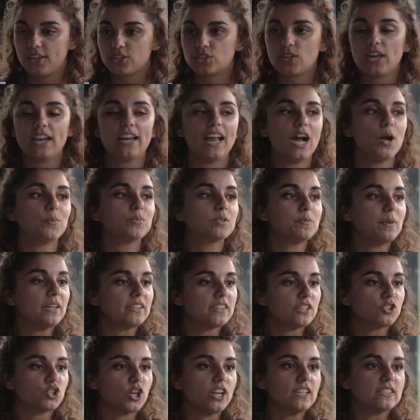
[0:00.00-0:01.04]
So that helps
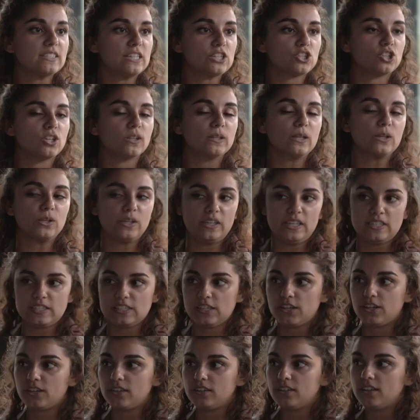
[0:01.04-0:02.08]
make the transition a little
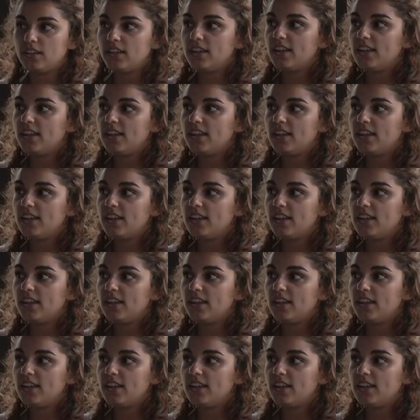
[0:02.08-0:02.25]
easier.